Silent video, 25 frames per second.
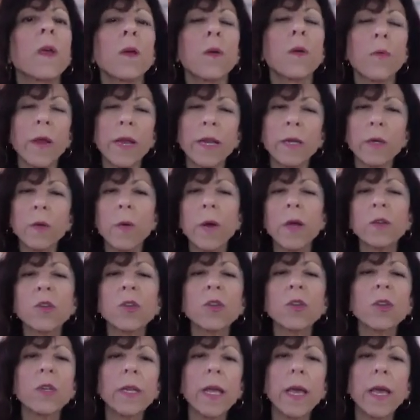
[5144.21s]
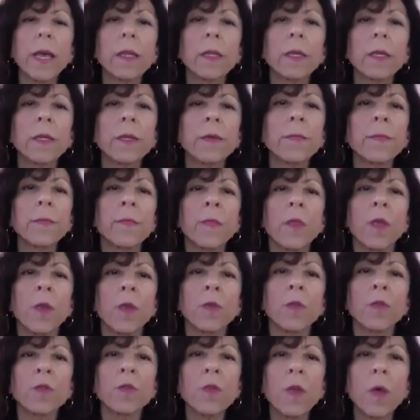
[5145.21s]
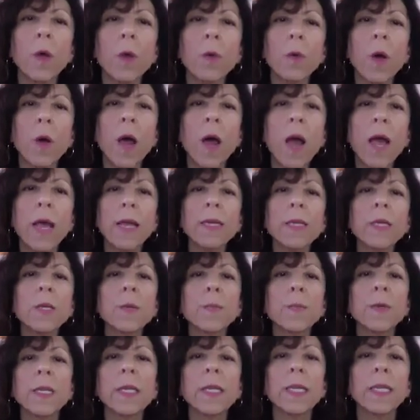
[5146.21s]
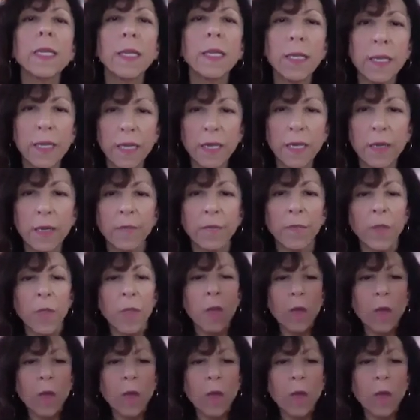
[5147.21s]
Great question, Helen. So HighSpeed healing,